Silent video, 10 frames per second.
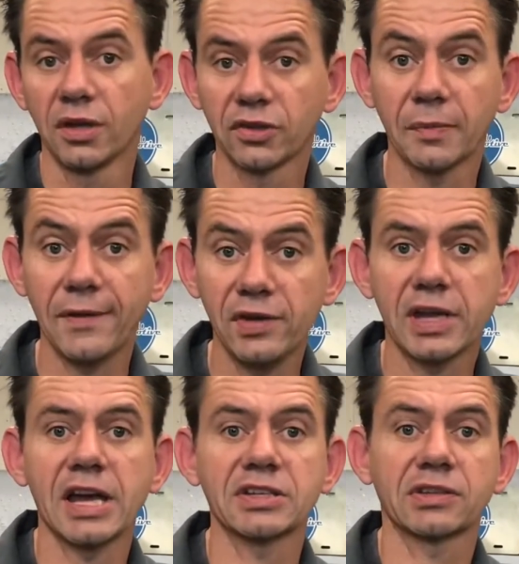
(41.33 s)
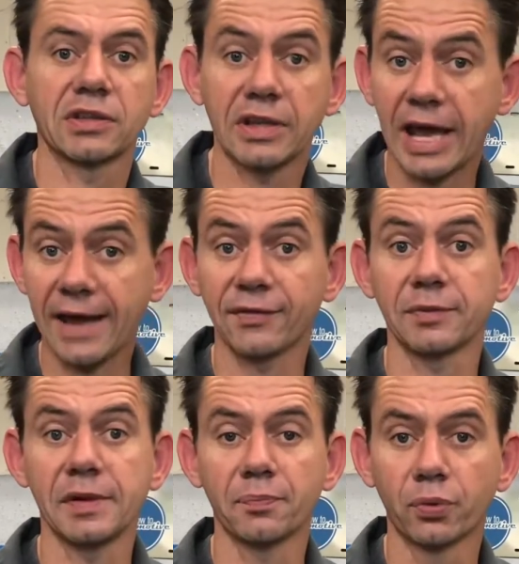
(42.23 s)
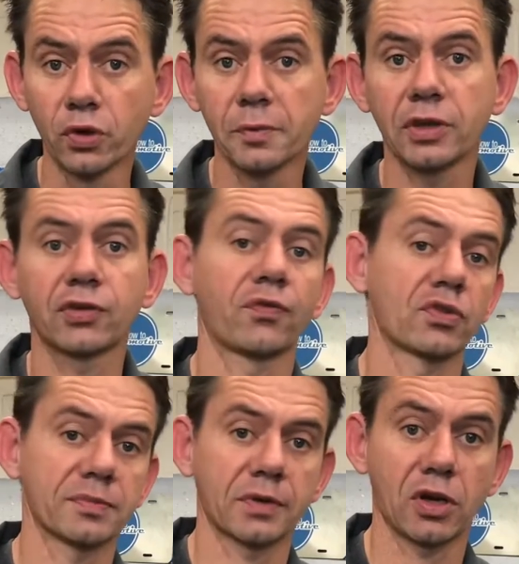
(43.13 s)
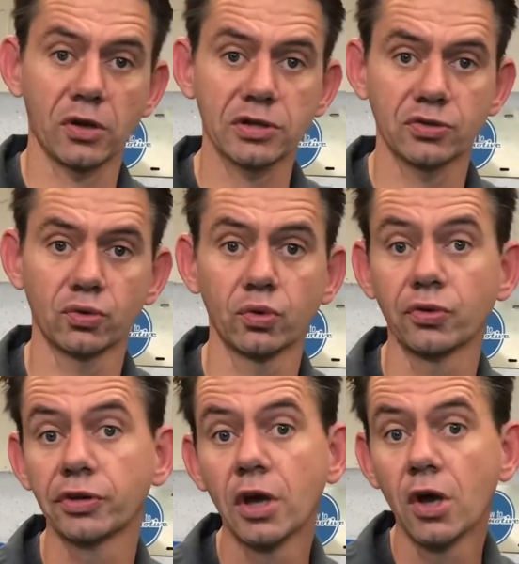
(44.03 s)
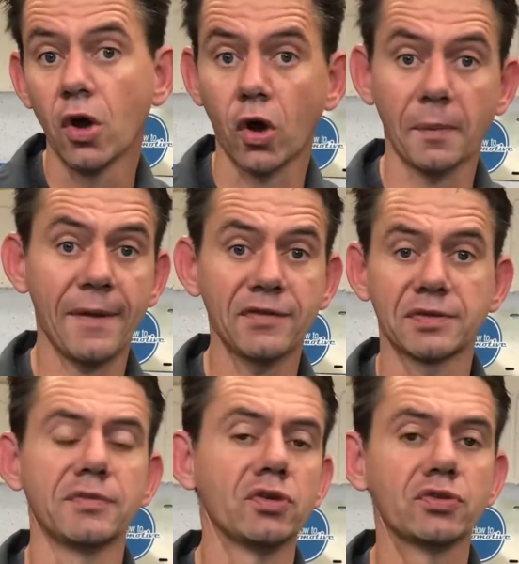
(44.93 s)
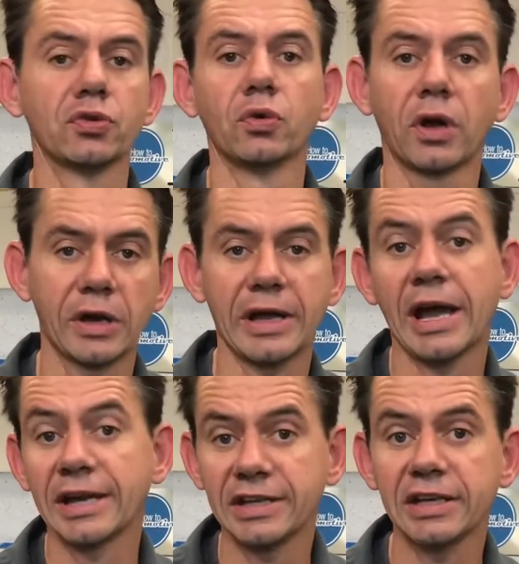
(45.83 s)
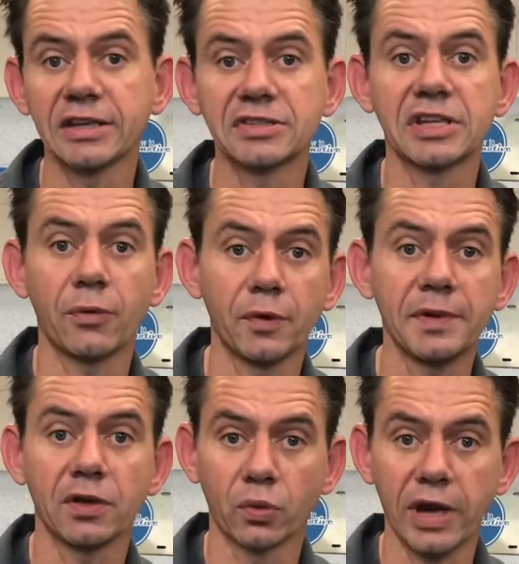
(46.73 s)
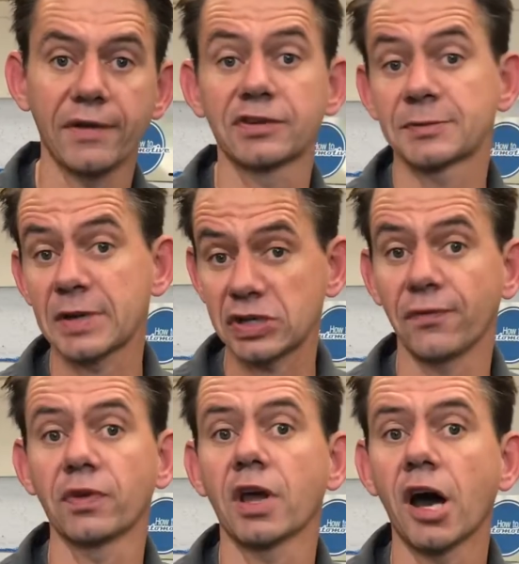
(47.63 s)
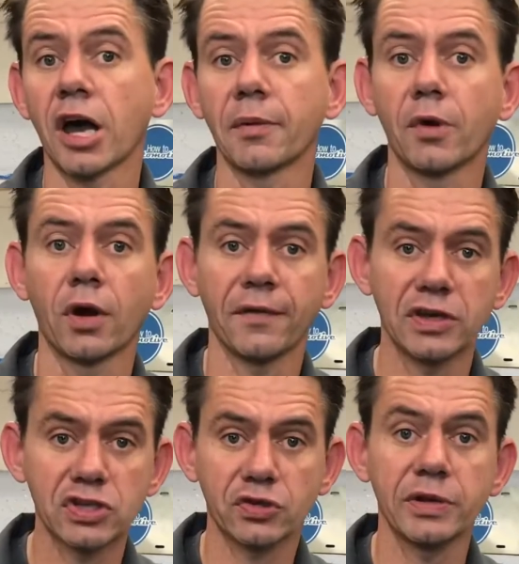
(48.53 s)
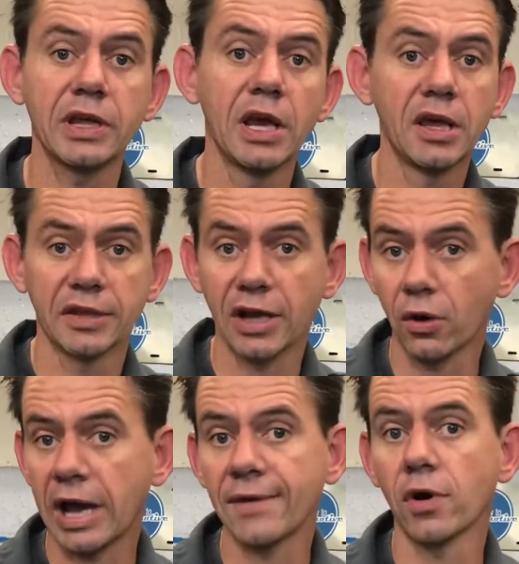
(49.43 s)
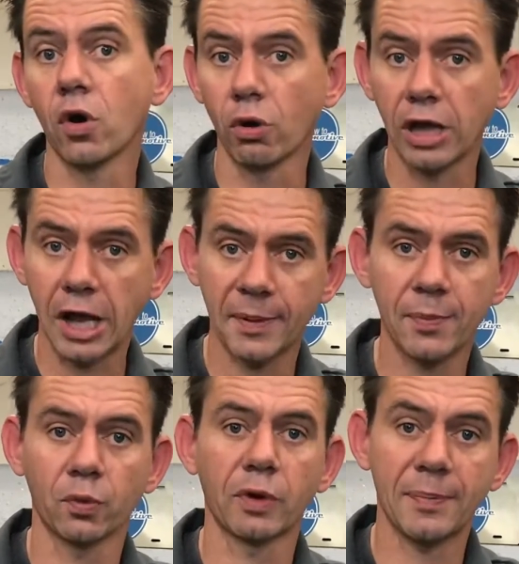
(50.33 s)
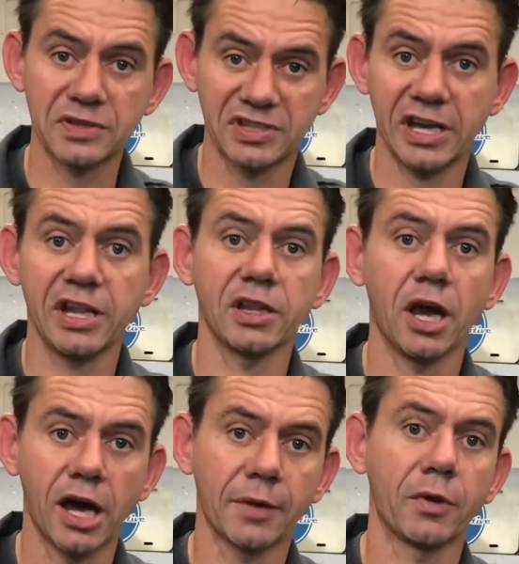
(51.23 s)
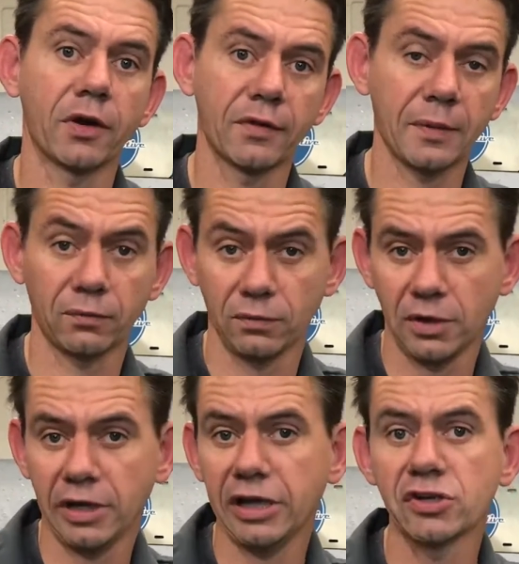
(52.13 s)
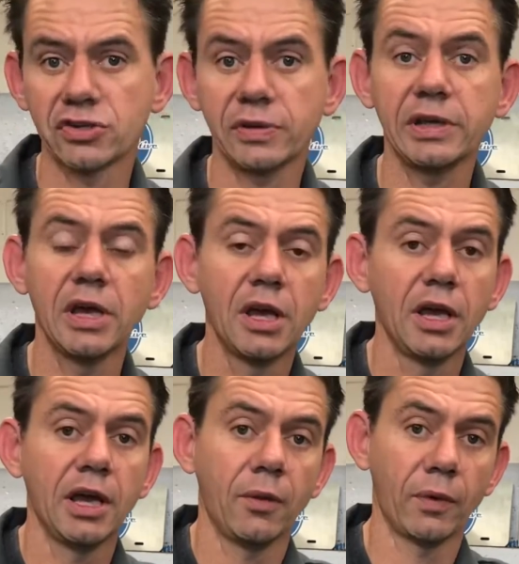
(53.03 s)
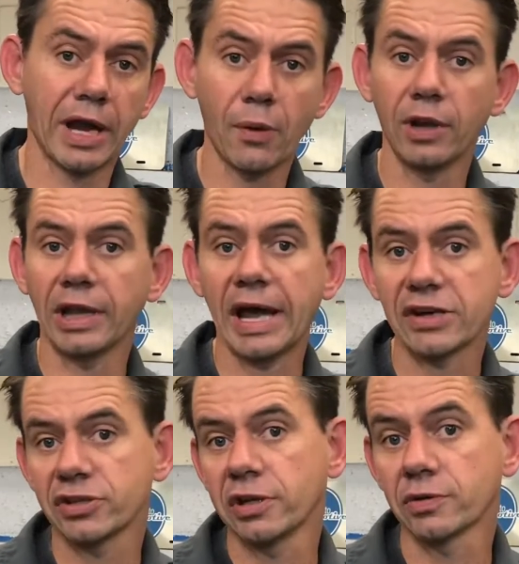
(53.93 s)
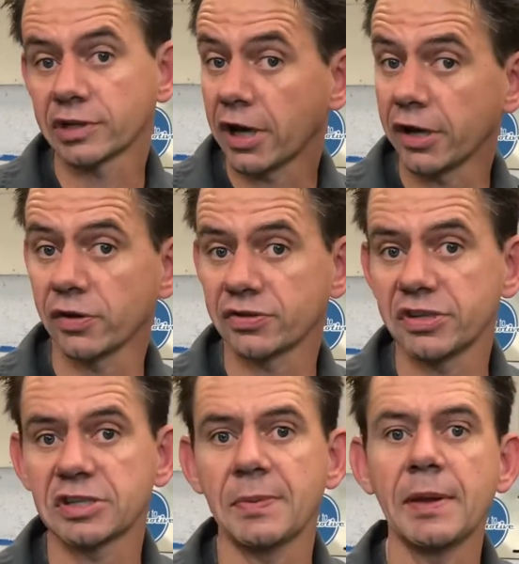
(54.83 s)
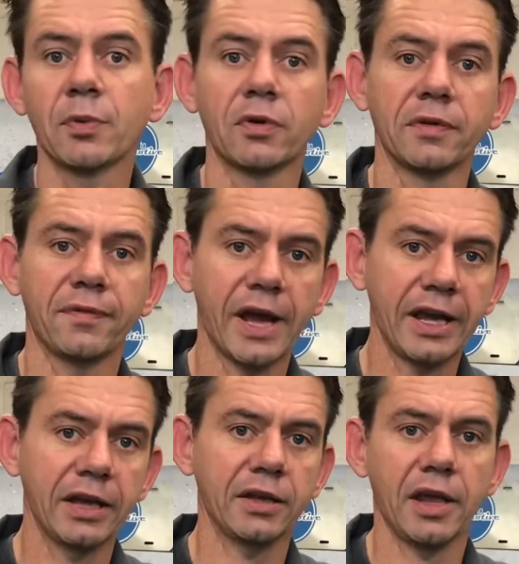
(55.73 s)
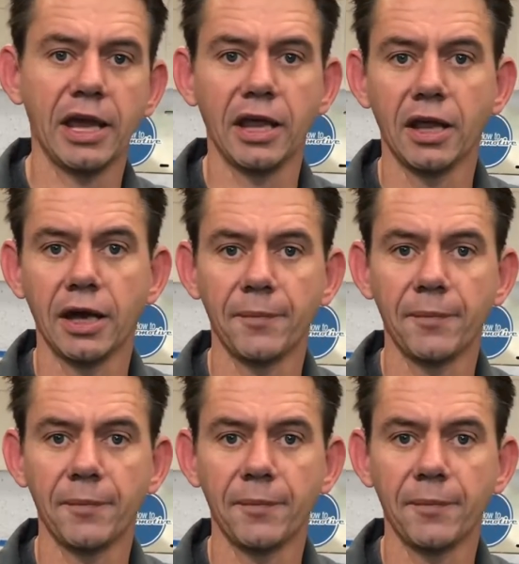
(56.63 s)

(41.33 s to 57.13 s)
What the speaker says: So maybe you guys can have some improvements for some current tools, or maybe some new tool ideas that would be great, especially for the automotive industry. They don't have a whole lot of people representing the automotive industry. When I went last year, there was 160 people invited, and